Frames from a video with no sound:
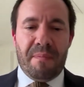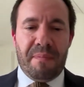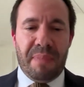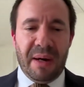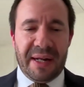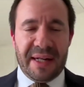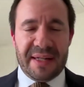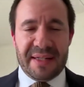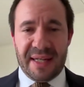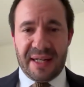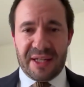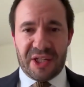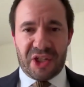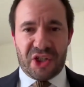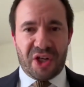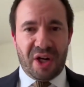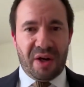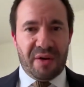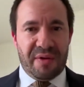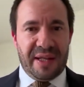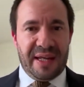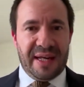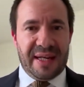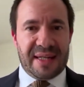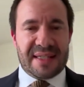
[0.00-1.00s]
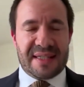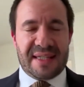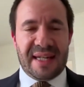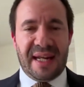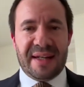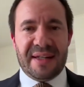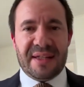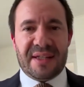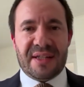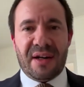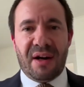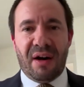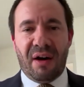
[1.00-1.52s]
But it does show the
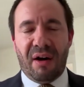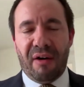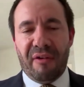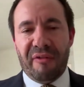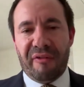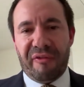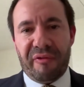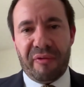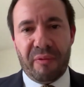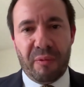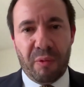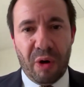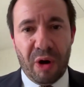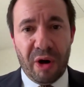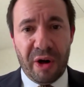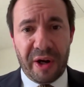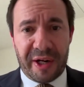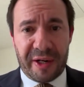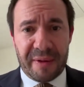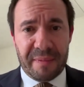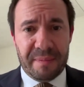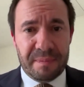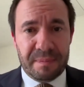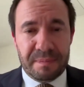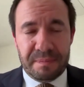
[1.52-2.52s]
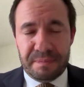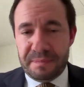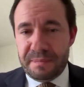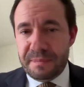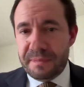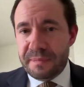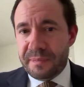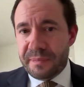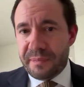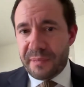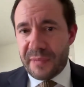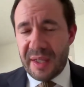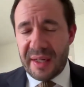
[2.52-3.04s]
extent of work
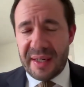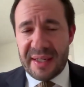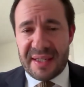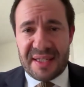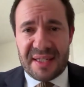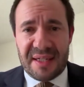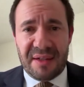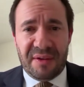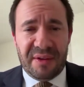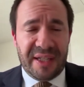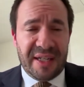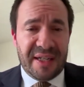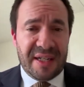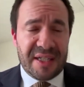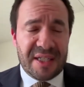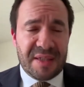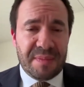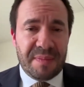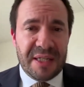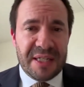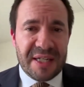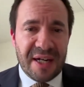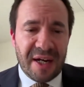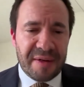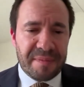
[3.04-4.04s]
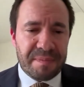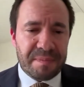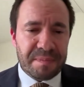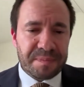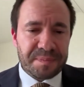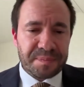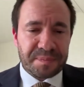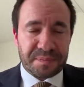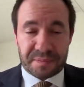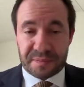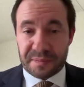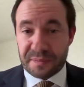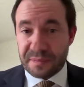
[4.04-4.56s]
that is still needed to be done
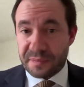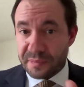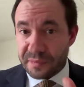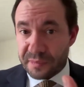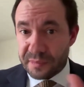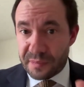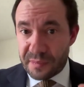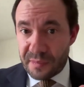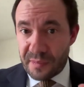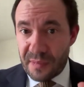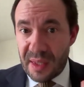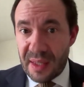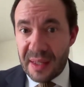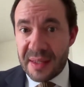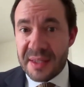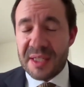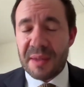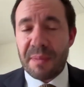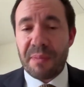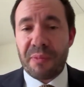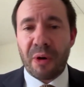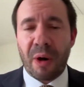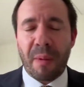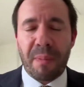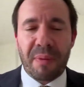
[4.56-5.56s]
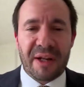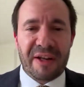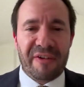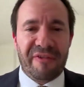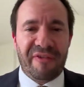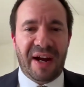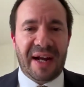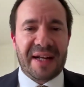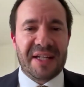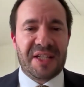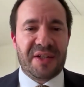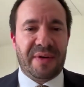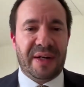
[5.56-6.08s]
to properly
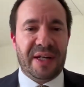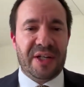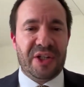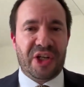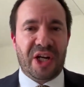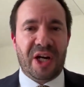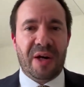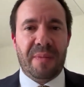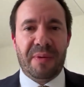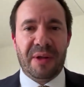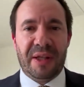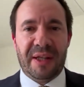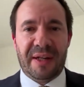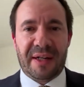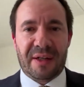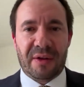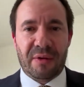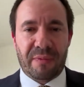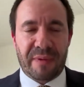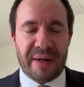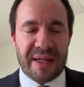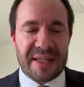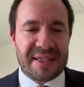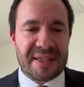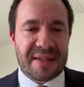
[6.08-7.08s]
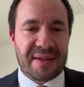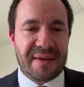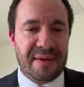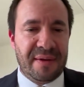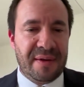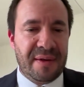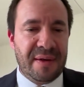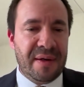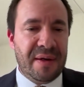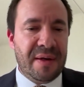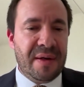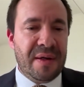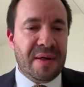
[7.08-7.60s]
factor in geopolitical risk.
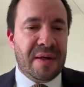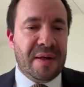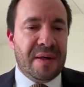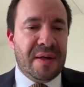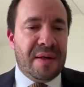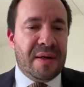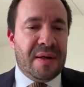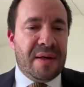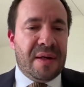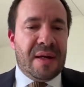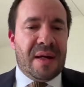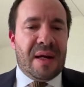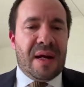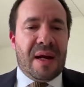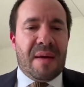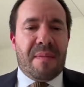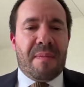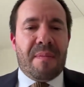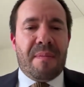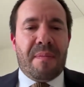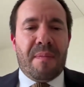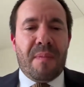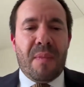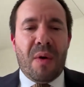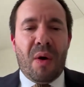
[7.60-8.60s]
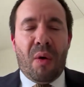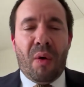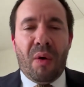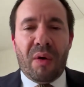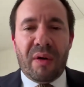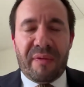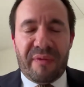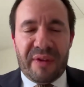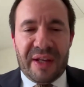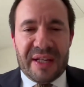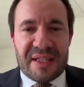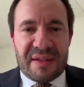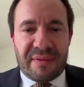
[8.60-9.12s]
All
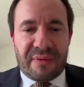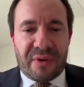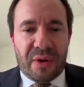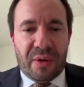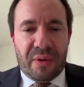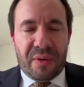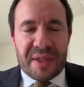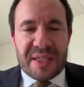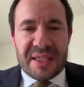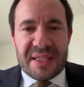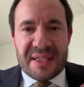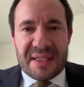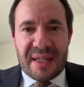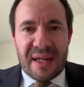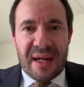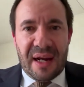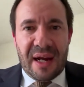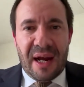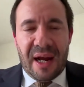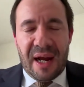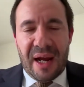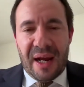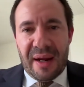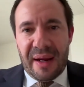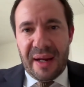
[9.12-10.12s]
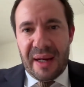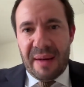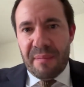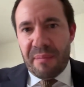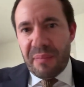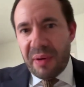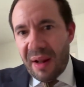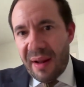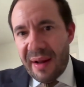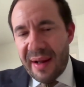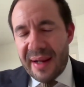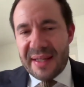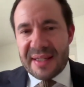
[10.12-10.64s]
of this, of course, uh,
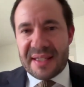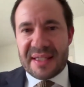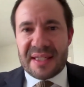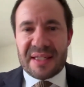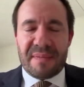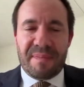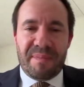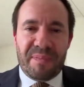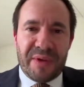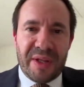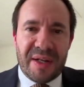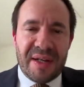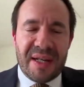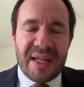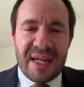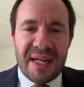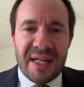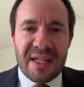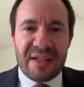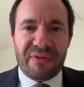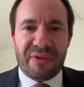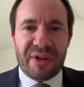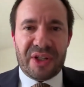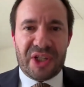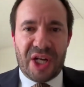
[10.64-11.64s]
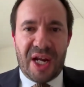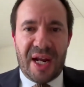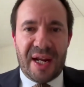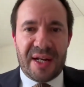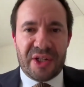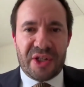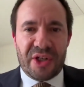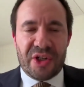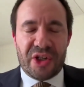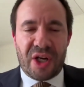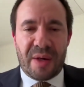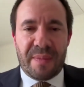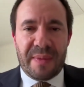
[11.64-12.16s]
implies the need for
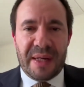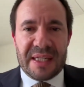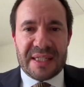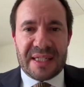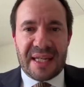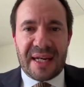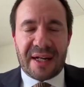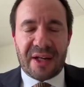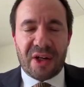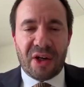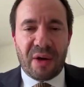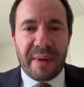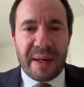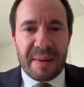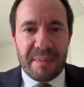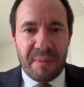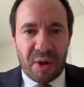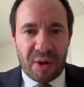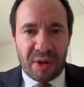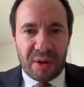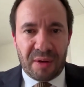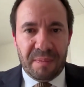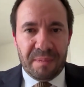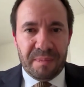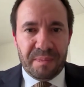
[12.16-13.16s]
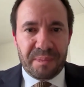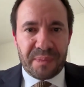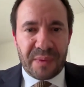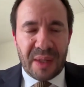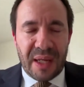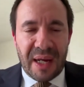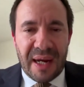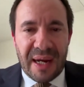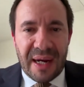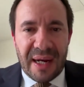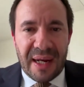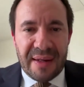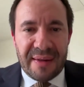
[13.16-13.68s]
change in Germany's economic model.
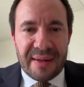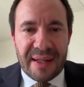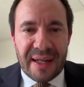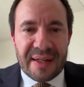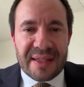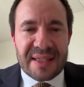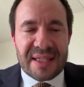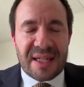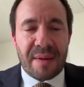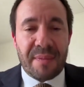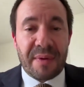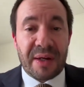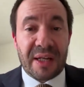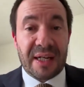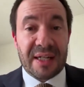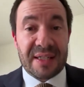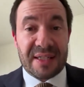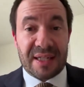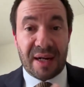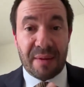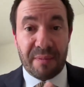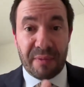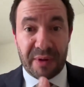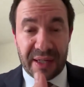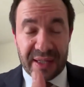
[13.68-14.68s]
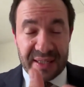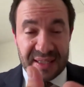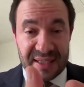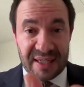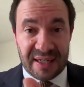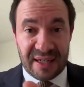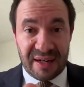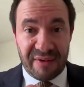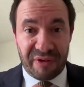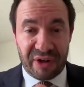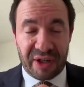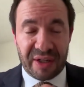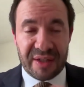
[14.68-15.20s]
And that is coming at a time when there's
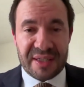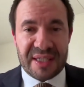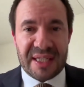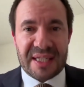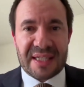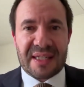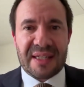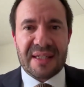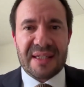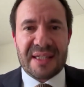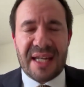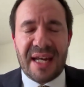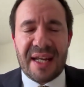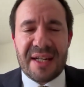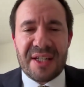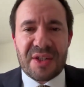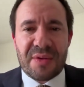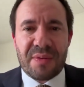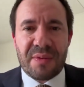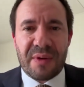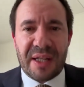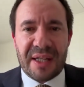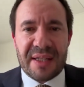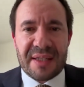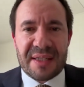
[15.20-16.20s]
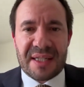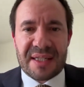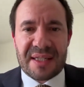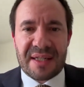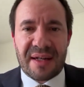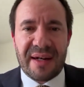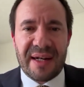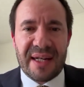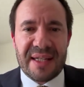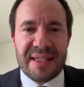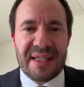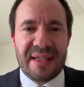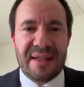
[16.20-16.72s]
significant discontent within
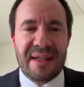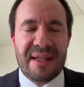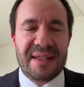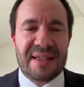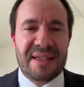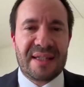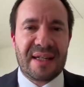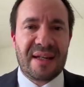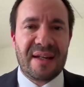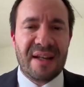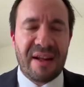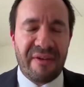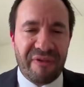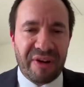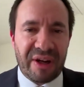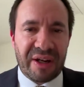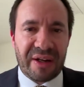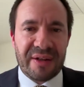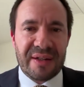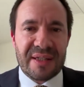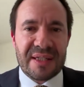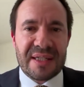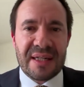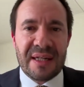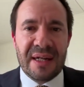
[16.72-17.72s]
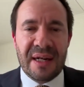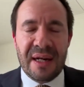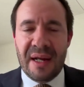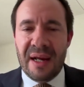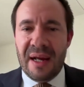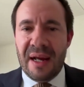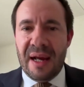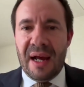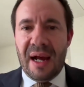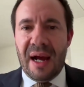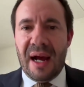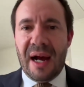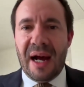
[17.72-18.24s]
society, there's significant
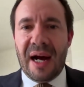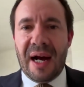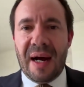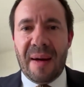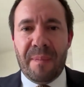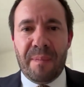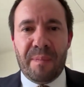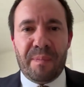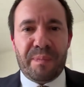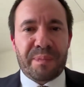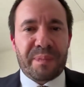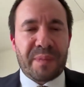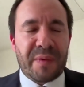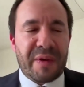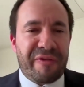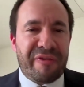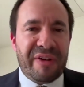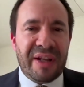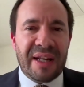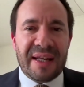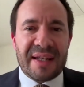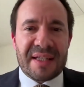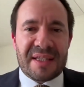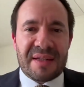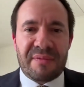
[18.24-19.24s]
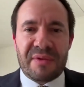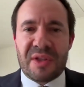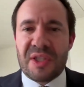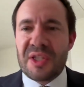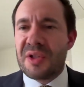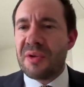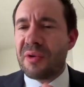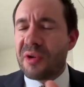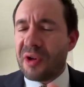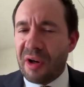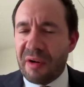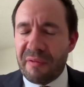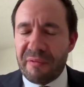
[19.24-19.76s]
um, feelings of
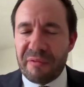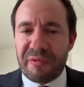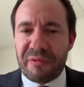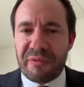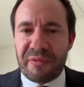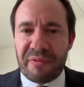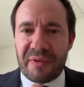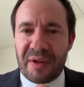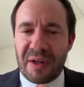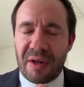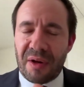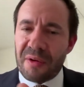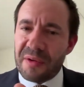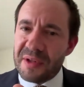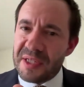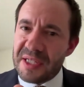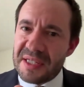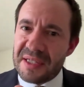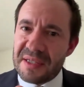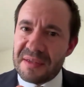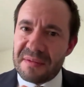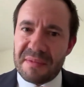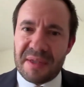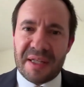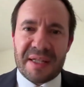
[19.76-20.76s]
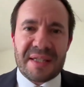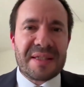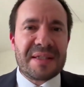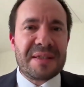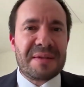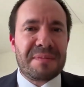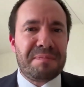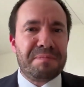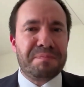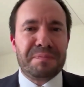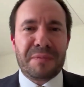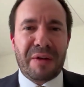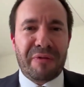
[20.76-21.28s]

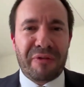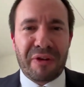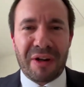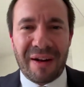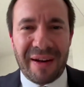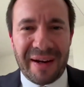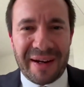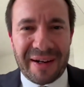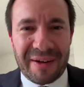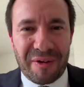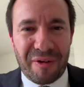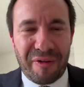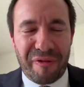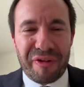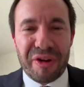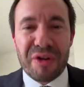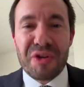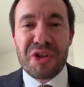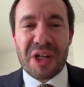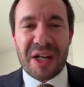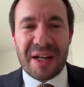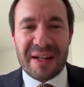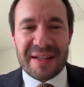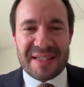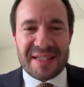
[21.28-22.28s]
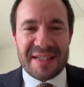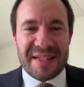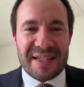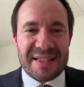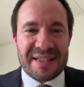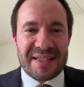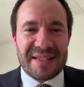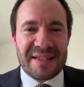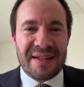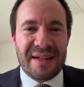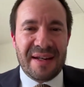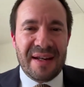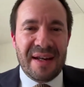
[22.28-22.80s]
zukunftsloseness, if you like, or
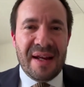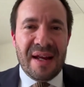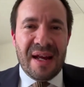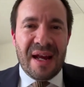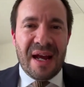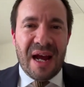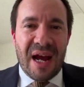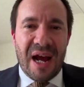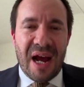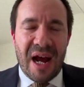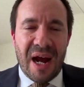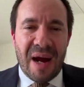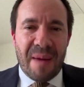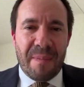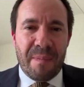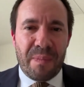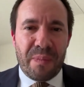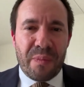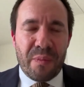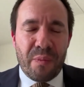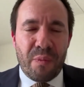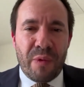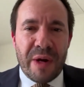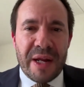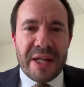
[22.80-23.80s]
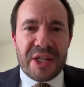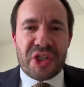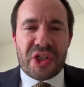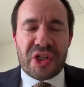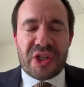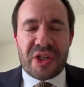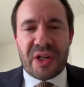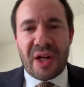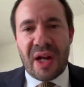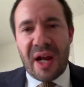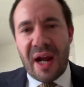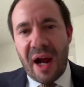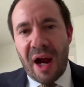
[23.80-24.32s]
futurelessness, um,
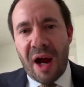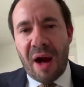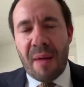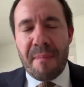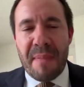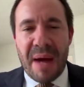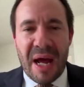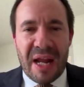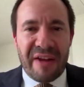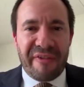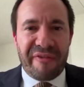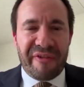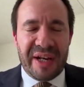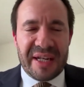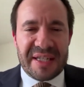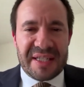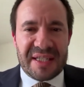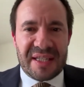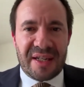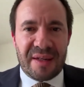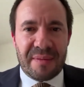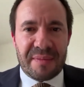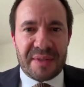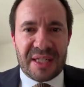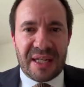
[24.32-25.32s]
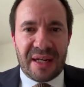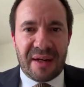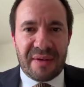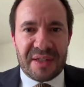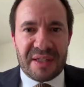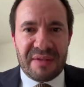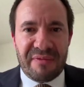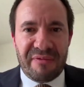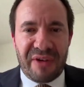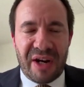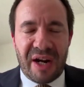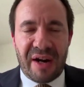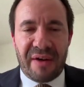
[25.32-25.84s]
which are manifesting themselves
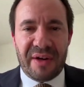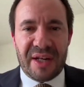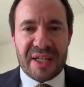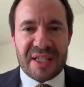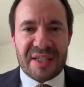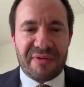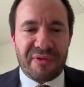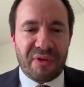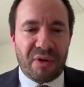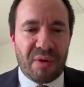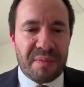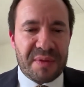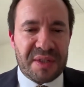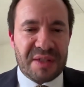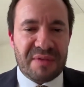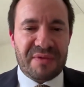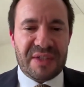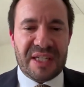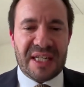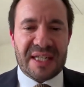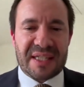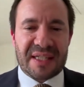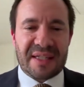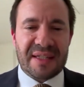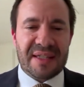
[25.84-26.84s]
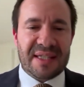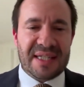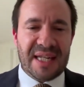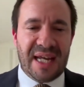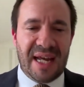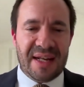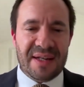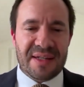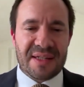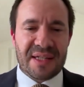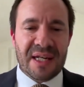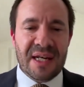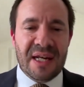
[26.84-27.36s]
in various forms of
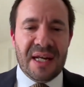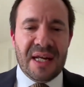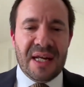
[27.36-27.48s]
discontent.